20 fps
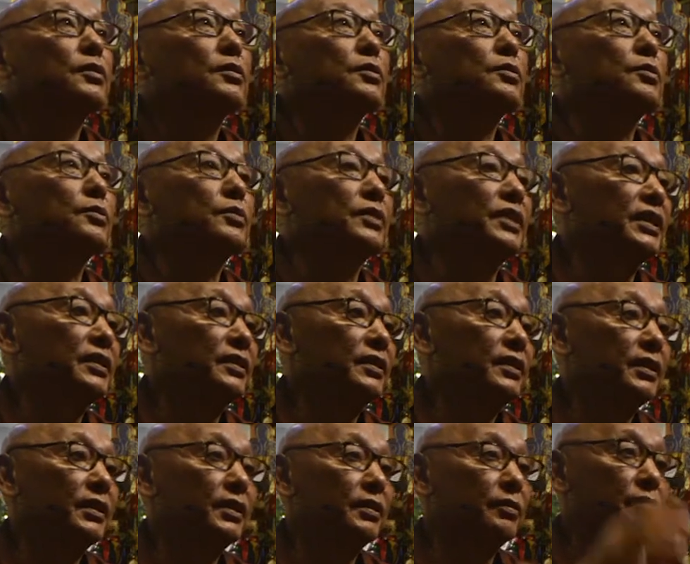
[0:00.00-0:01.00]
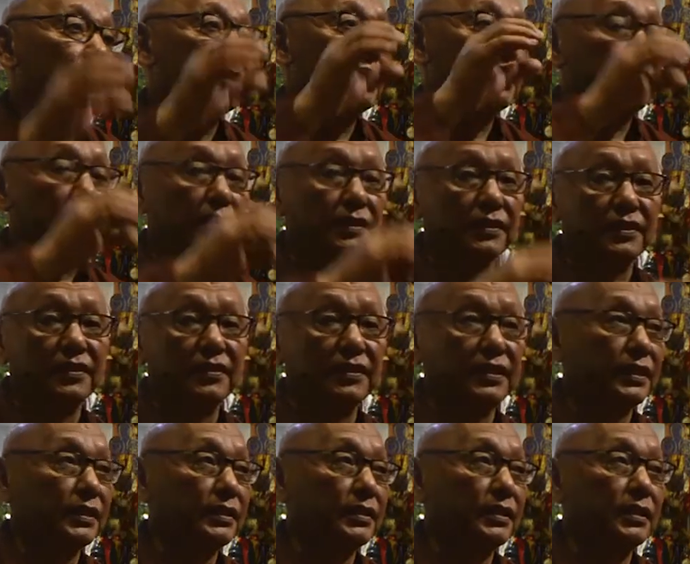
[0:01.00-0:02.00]
through that we can
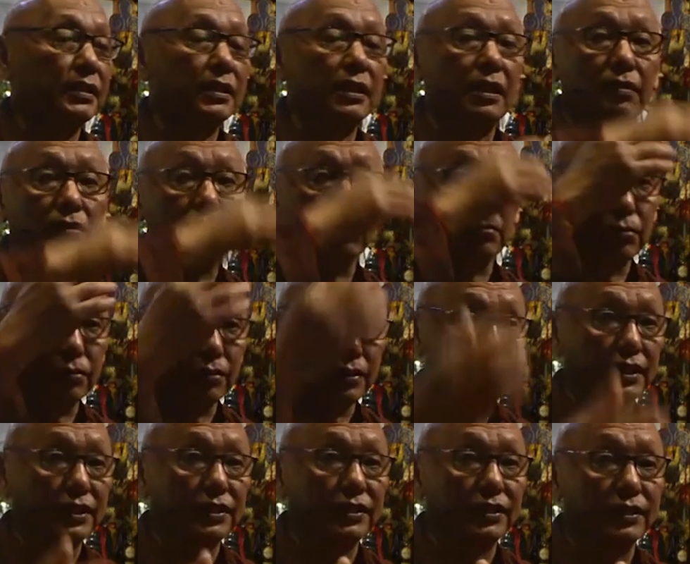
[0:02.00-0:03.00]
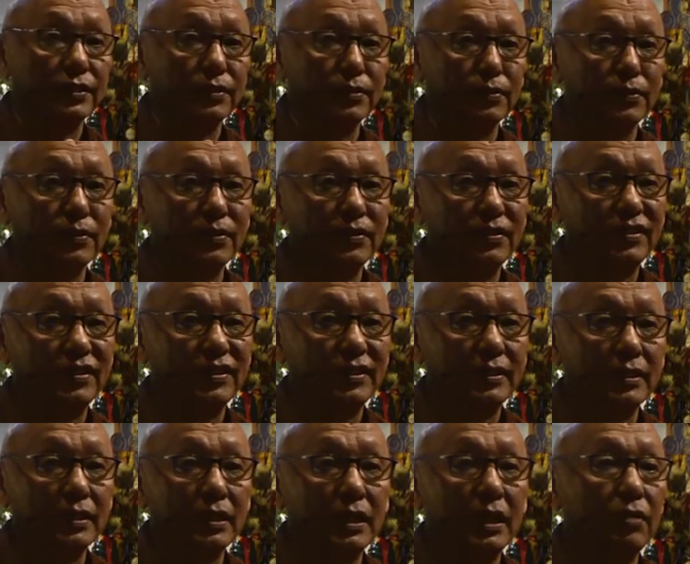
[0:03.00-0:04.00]
understand our own nature,
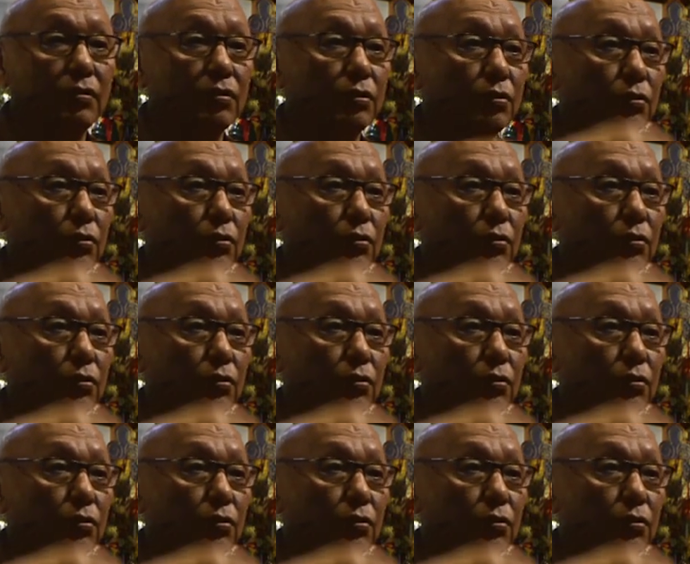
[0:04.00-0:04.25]
our